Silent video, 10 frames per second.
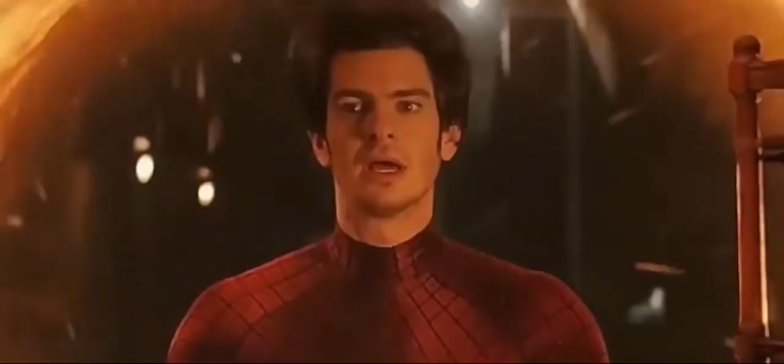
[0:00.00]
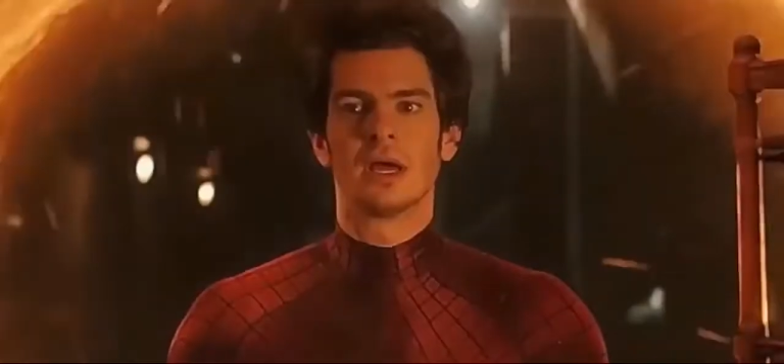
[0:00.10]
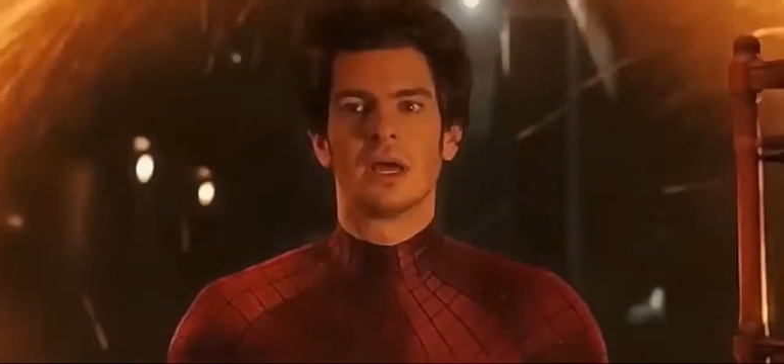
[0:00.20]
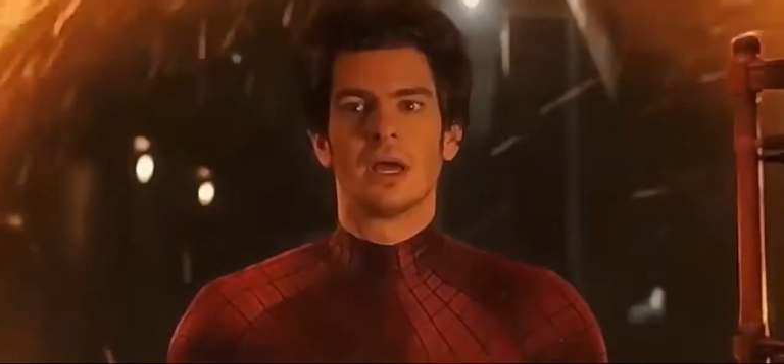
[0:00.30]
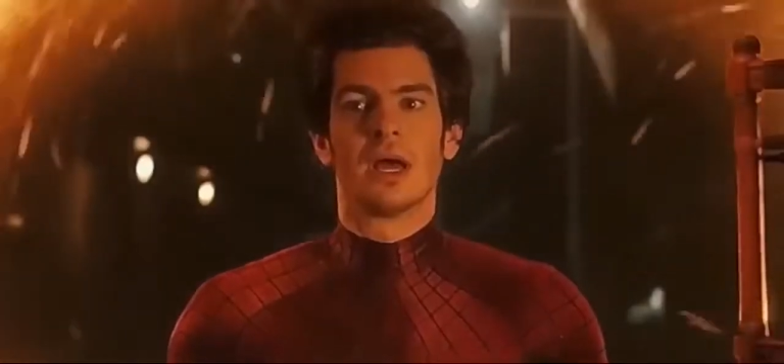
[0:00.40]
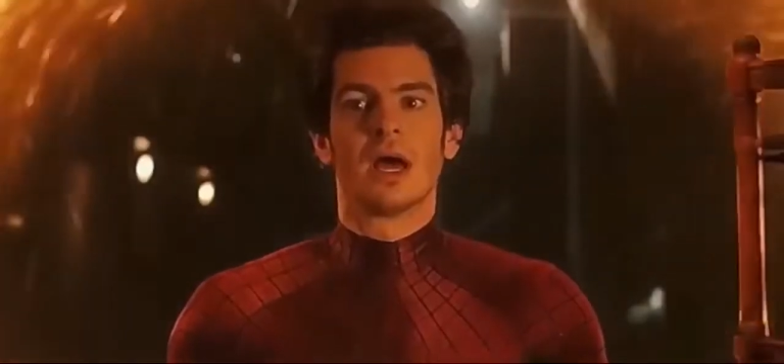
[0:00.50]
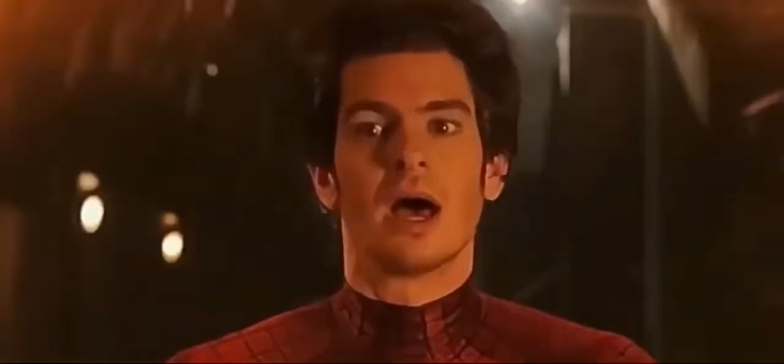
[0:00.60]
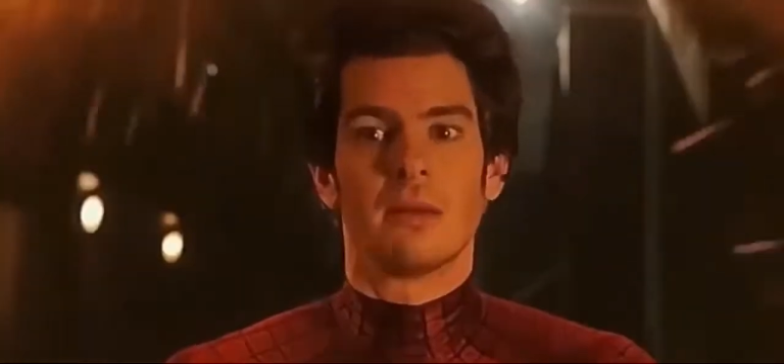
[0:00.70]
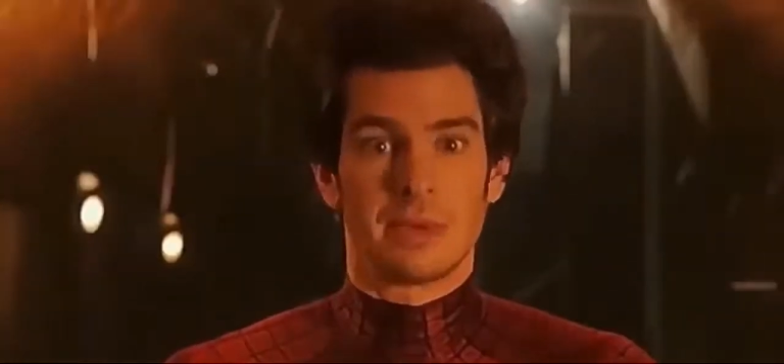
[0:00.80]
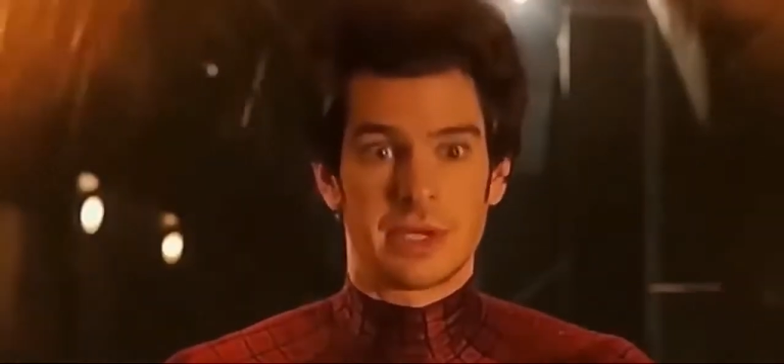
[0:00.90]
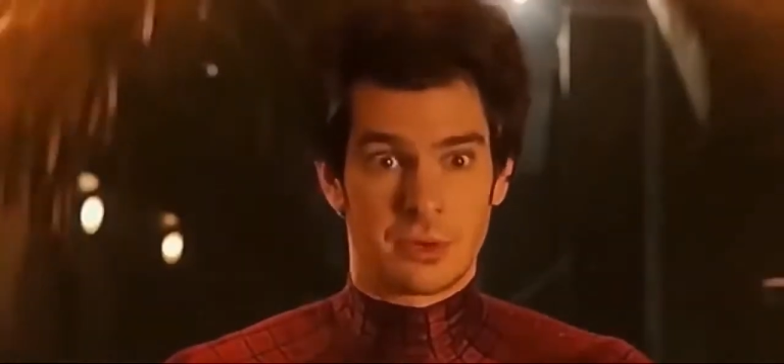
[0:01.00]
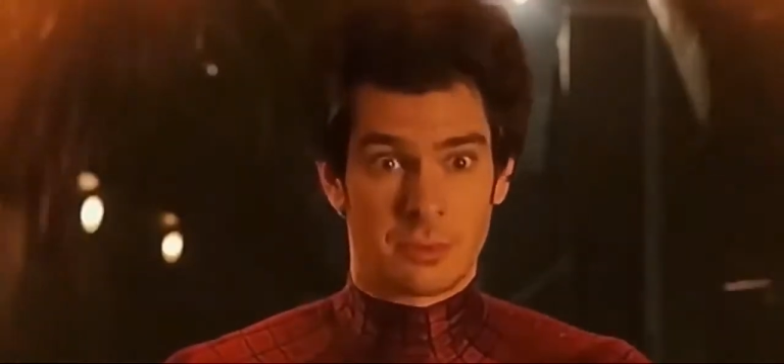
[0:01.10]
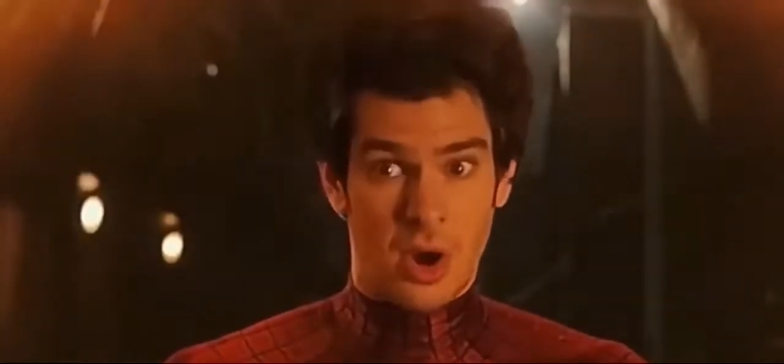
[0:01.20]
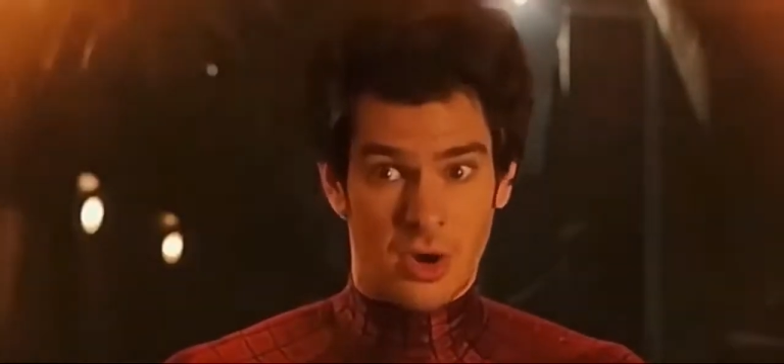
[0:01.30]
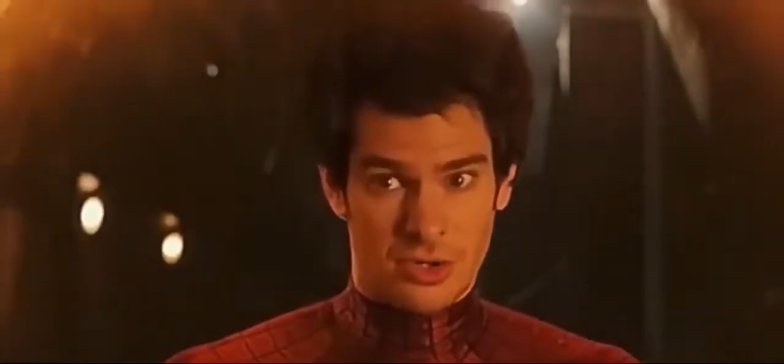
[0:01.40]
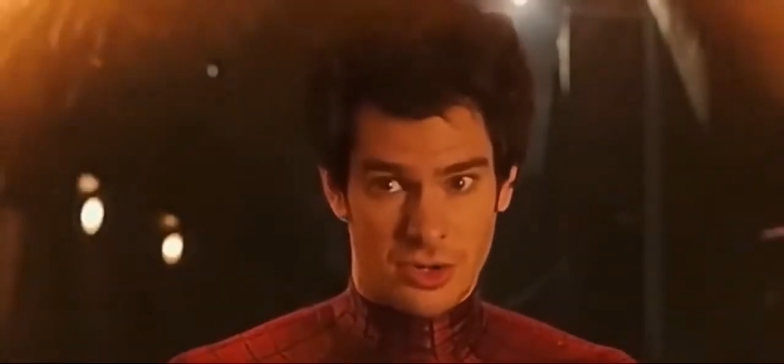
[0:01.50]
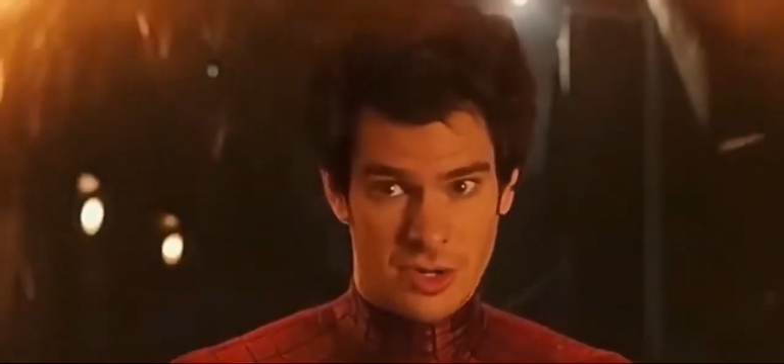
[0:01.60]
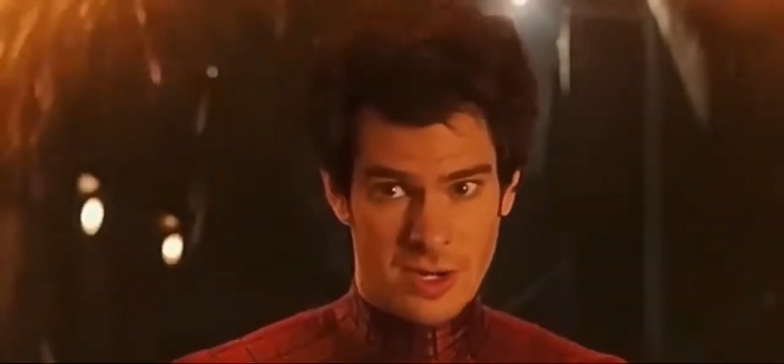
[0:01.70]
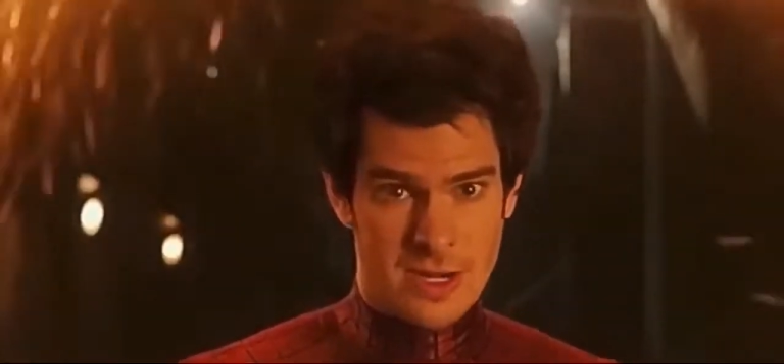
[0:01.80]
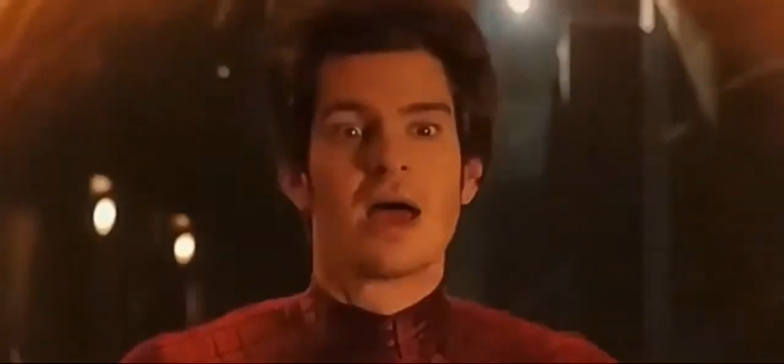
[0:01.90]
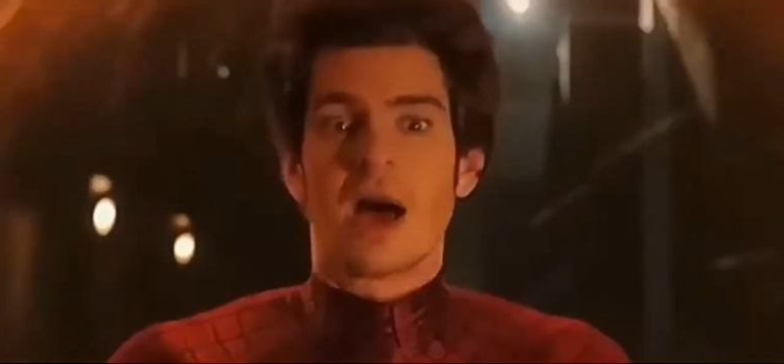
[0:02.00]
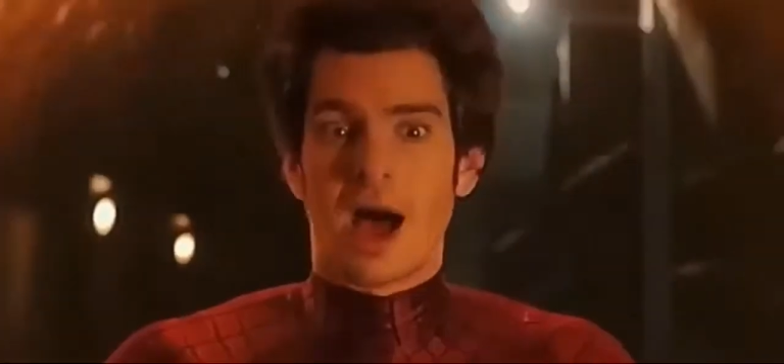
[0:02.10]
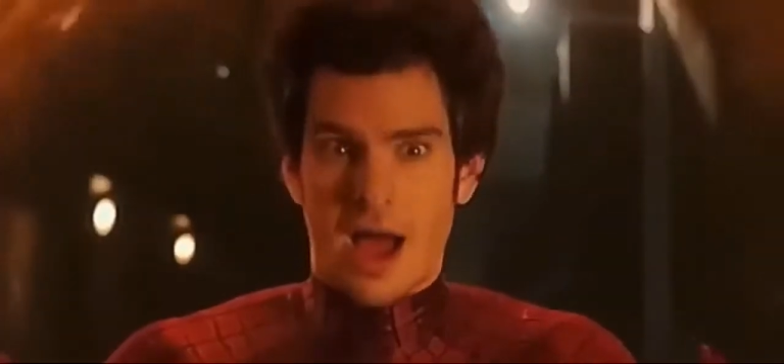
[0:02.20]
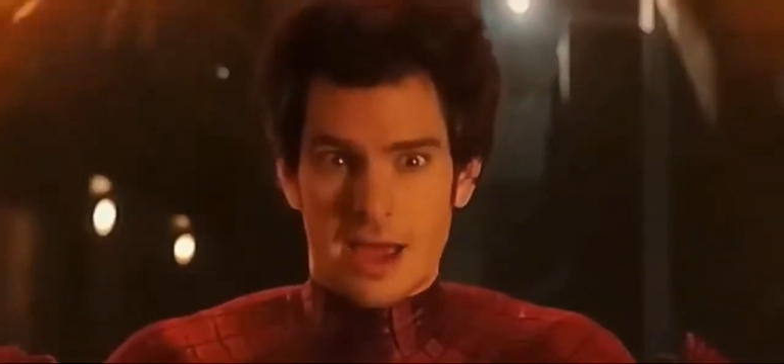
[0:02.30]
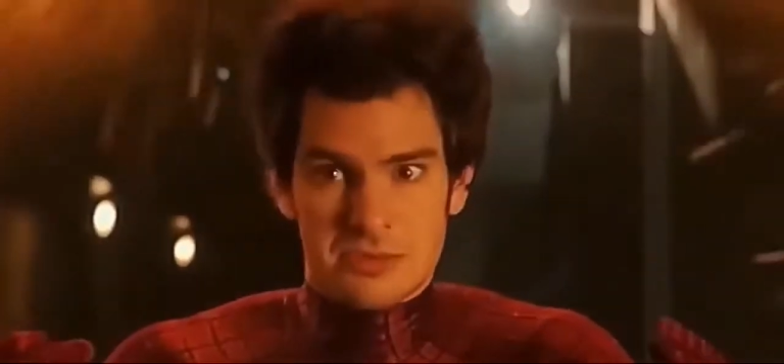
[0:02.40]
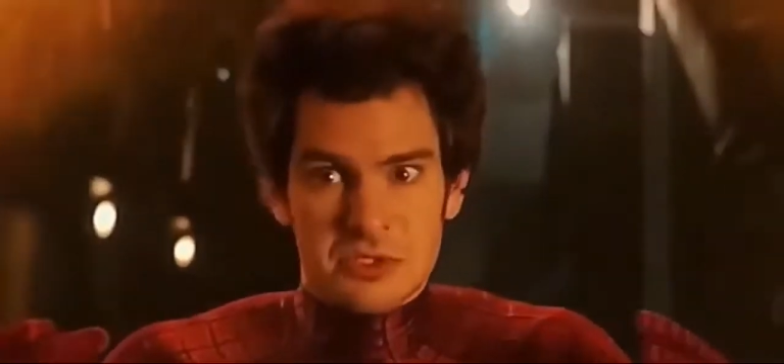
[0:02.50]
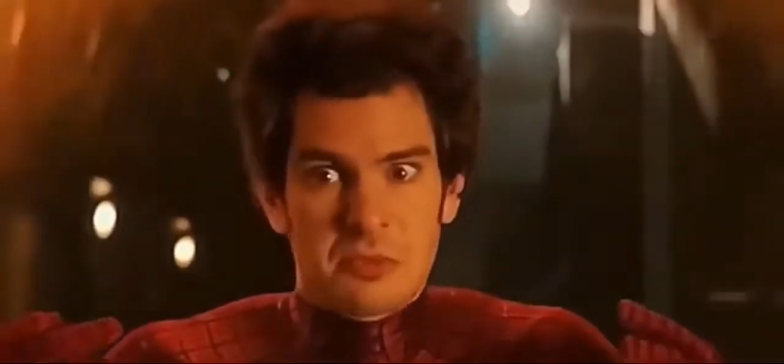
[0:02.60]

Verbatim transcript: are you? I'm Peter Parker. I am